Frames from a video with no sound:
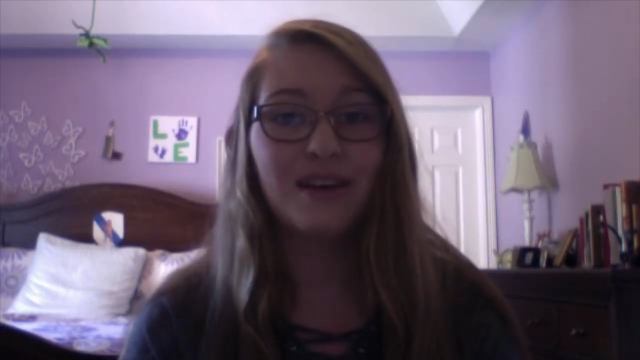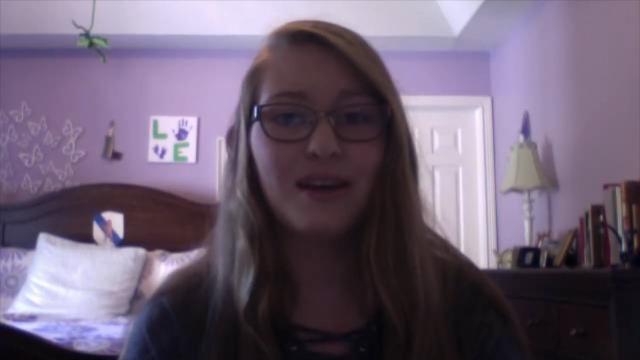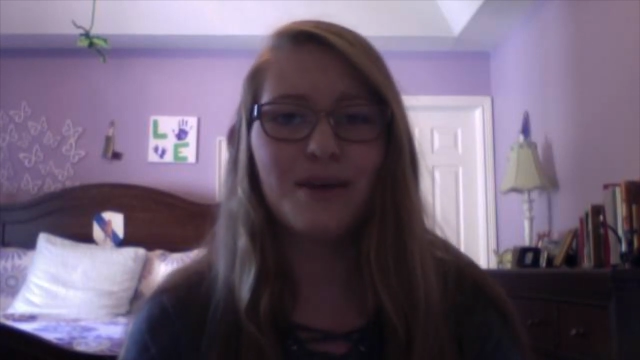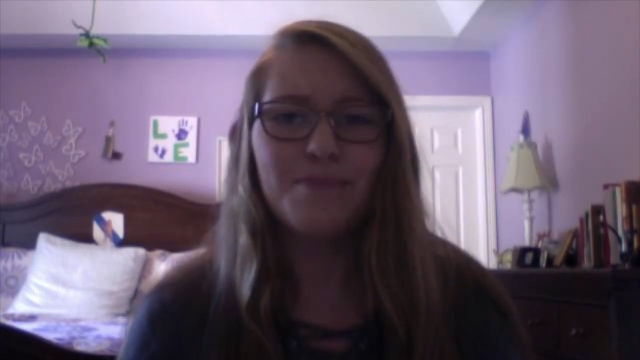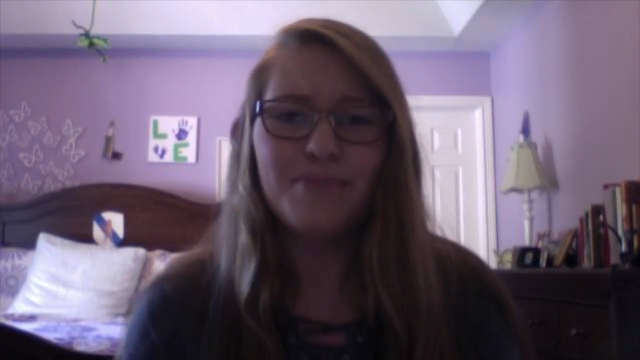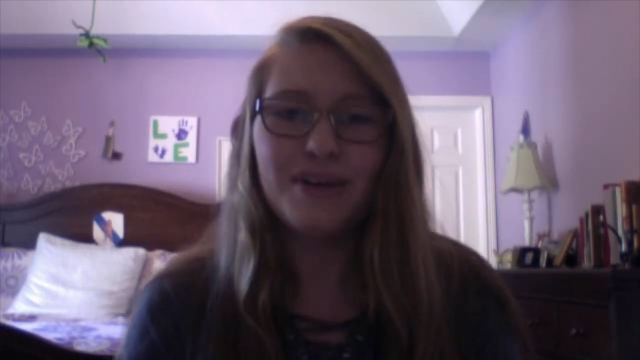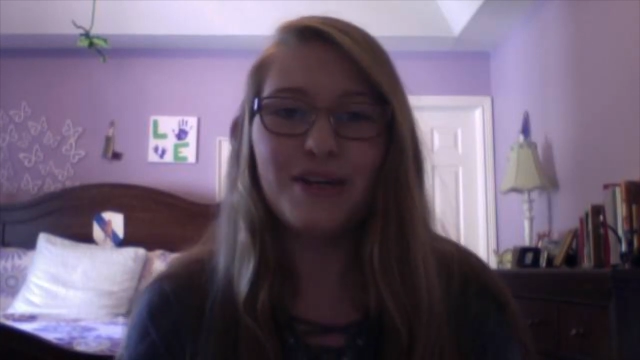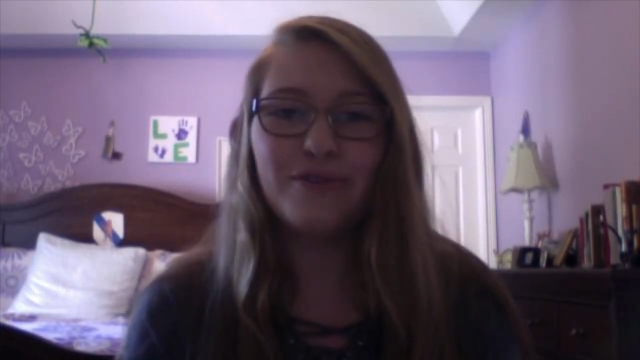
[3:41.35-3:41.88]

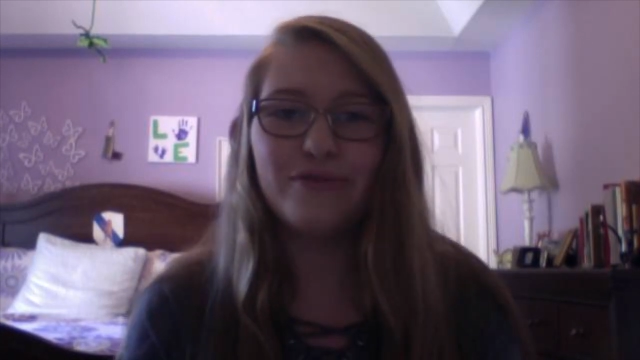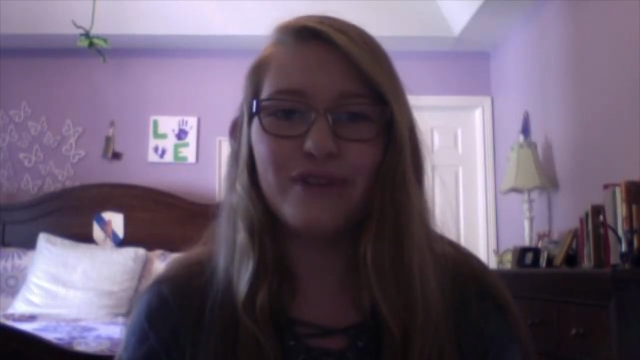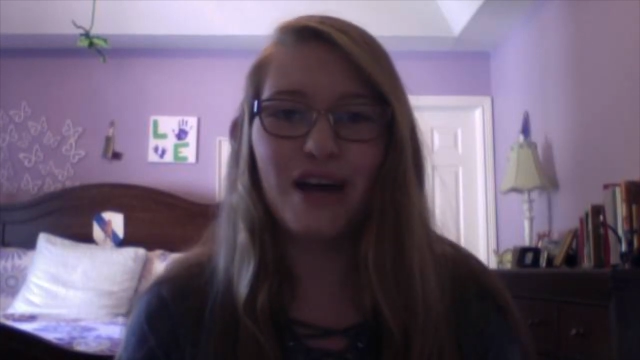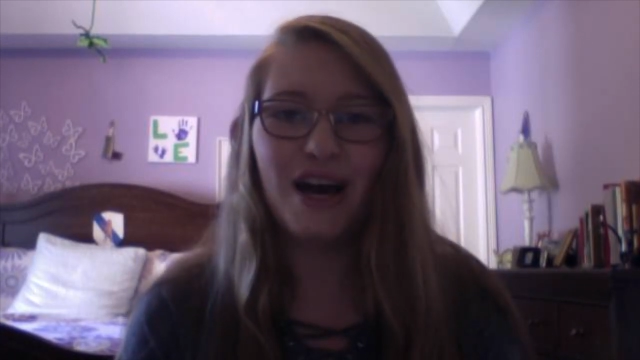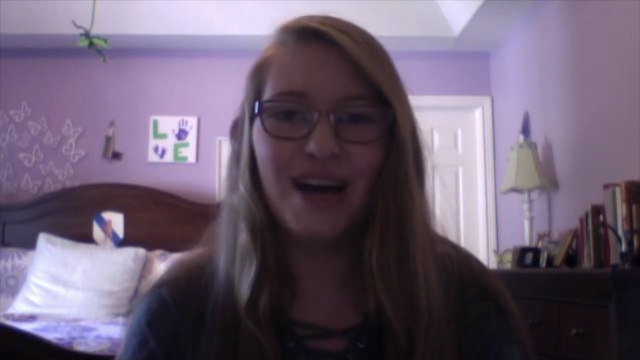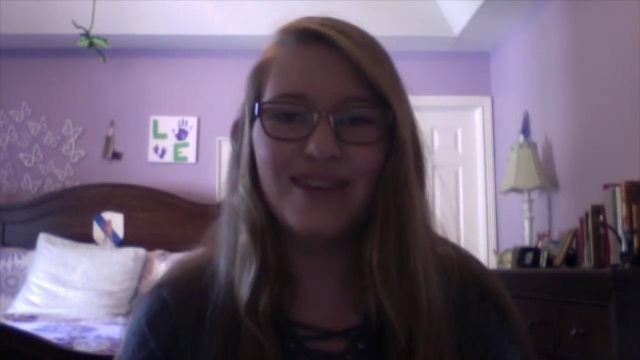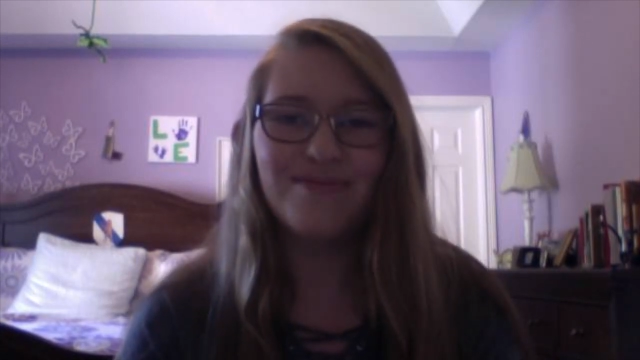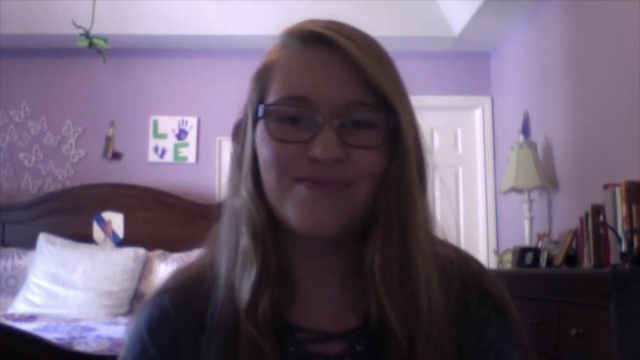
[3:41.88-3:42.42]
But if
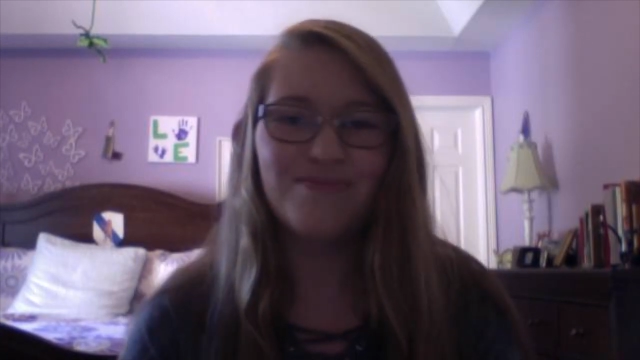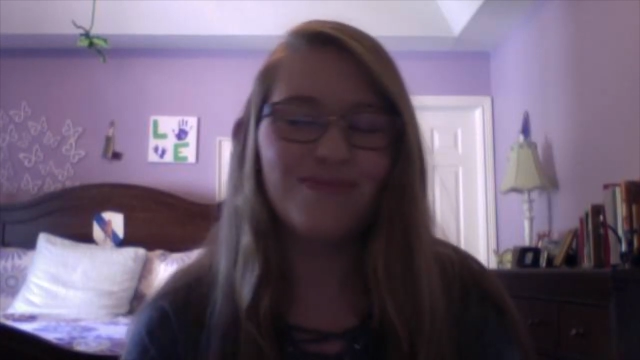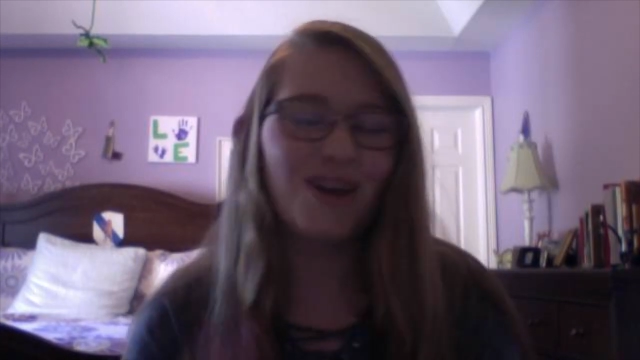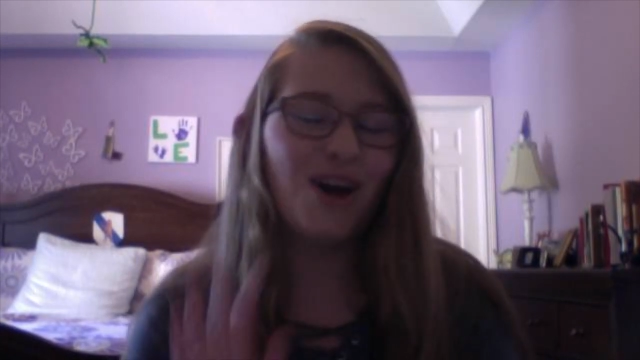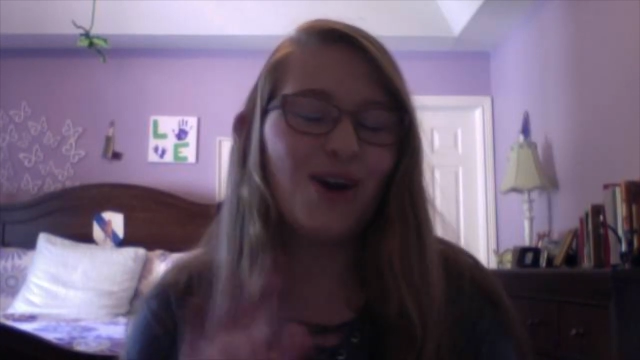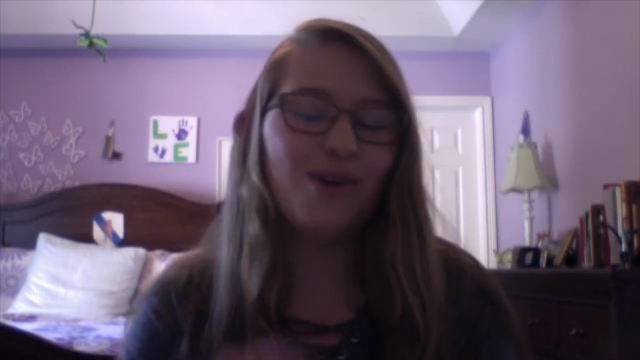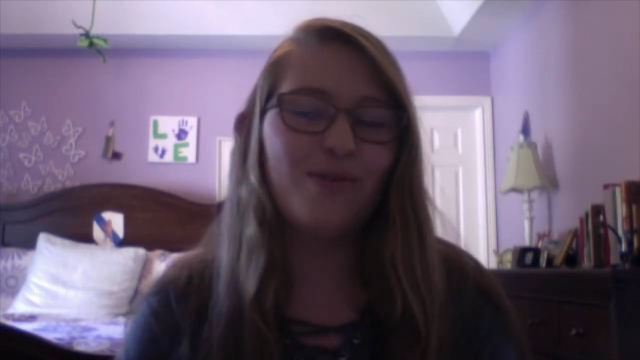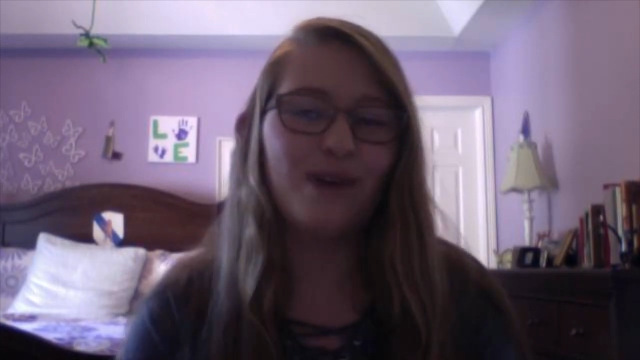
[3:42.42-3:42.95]
not,
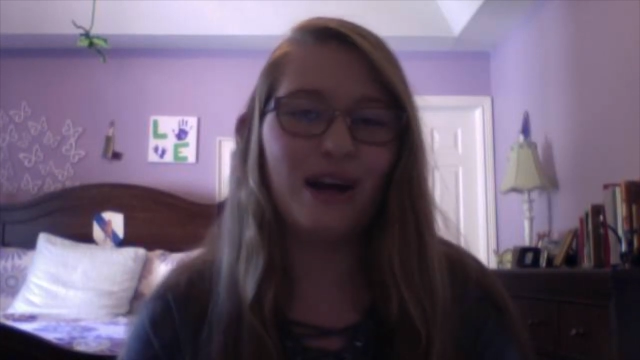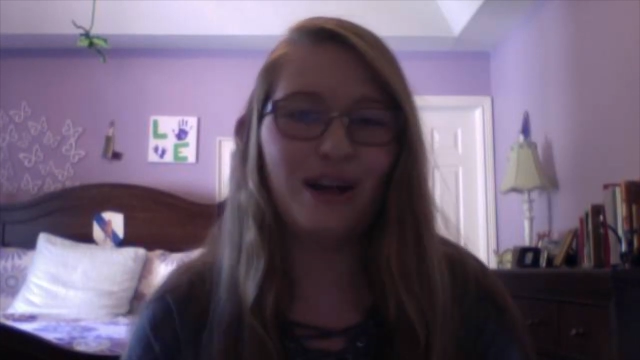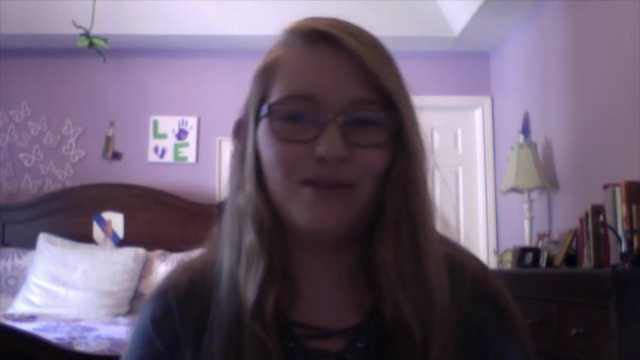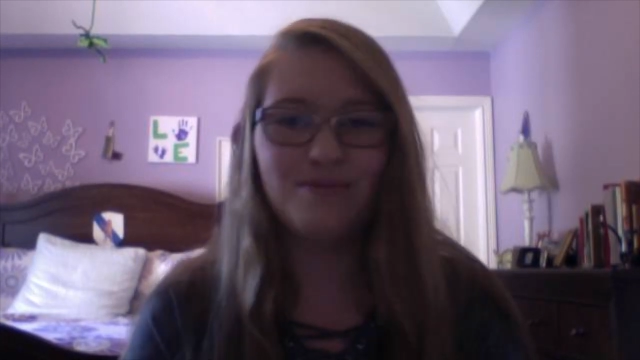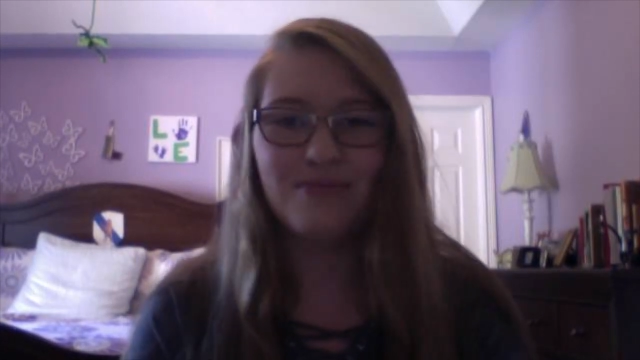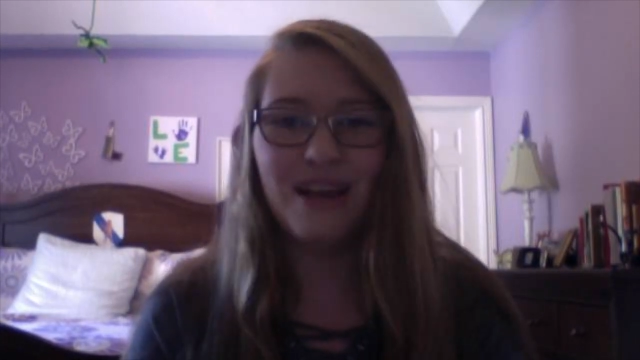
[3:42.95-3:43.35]
oh well,